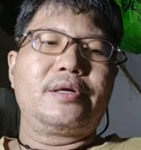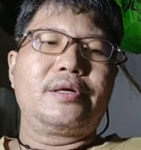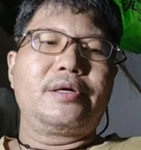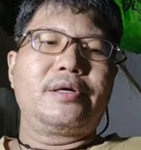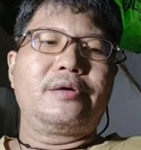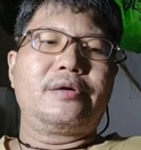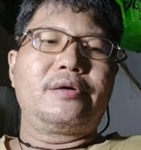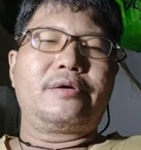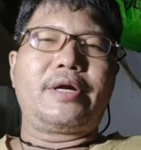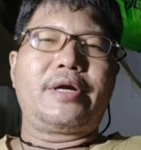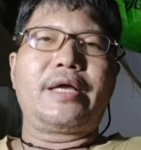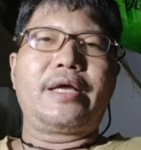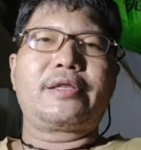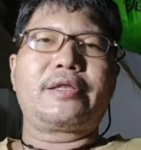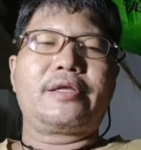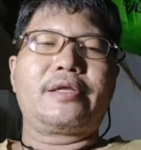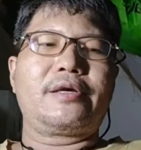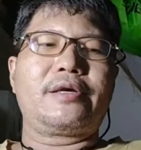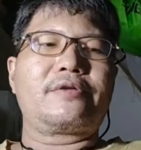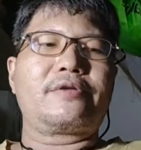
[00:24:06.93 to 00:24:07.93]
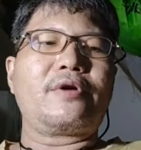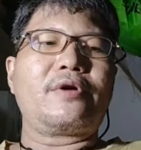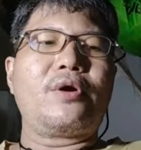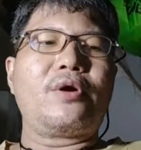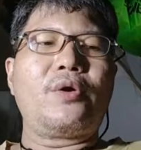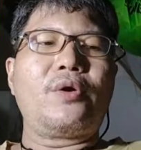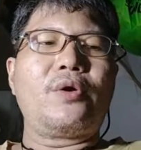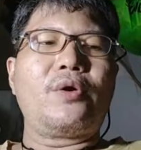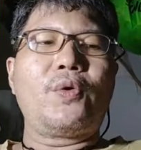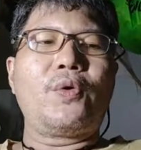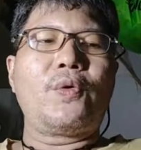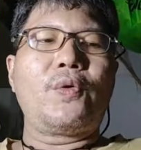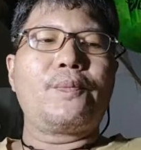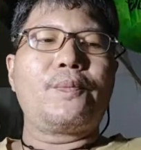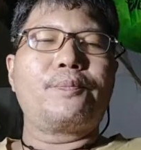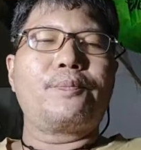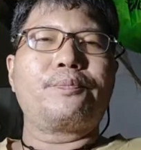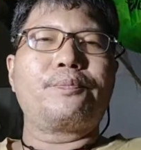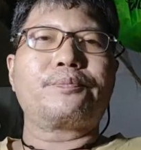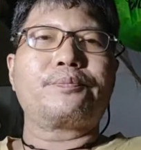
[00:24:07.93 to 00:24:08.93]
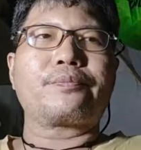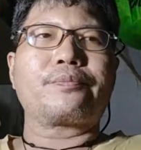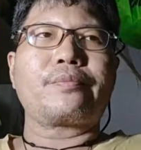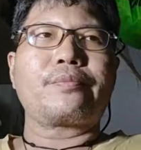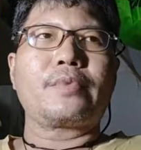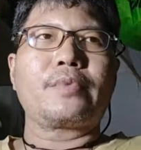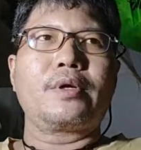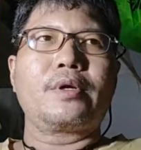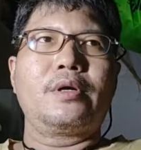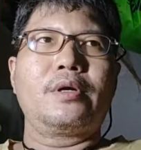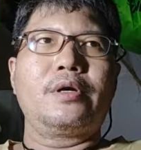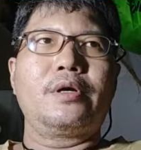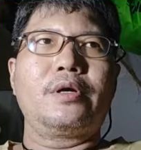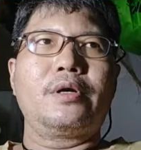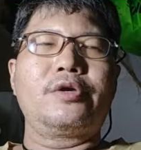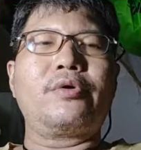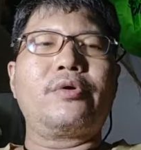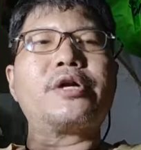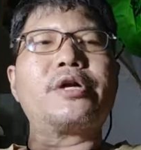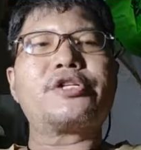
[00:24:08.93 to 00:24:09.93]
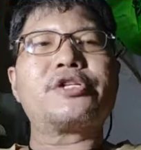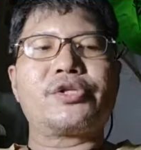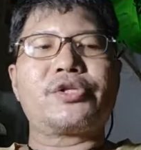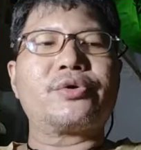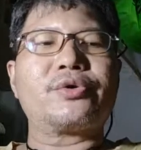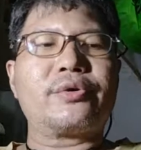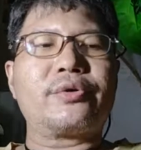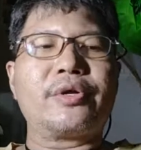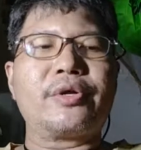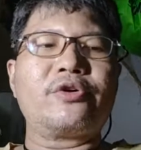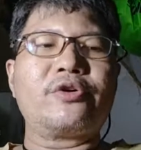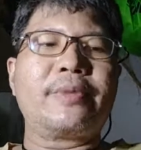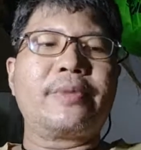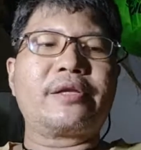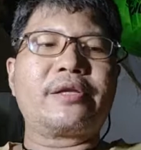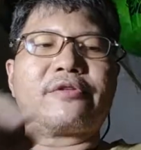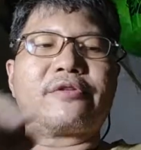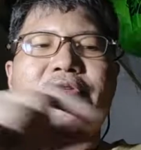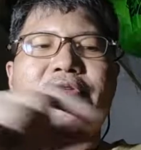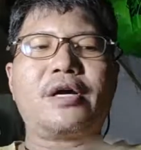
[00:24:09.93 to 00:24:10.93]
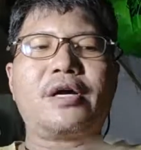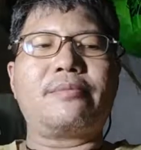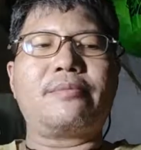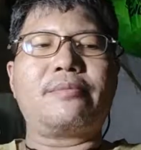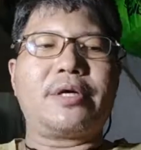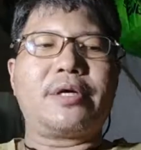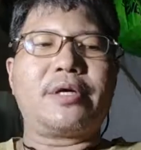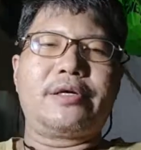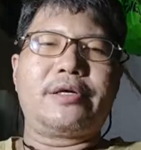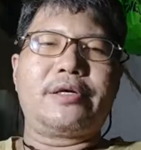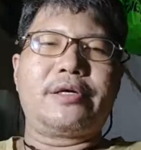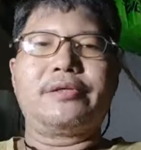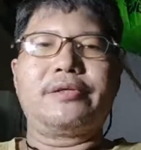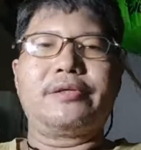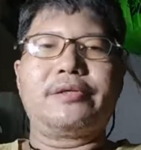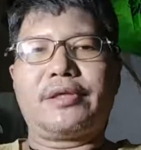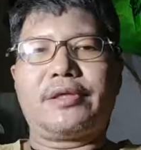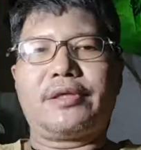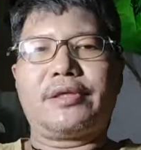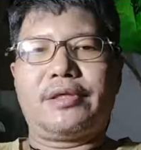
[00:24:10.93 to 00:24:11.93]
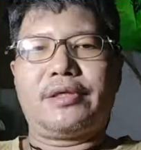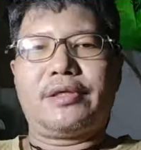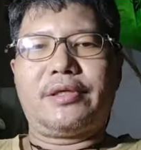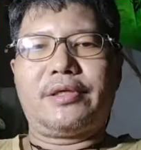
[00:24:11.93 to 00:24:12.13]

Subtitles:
All right. So you are sure when you make the scabbard that the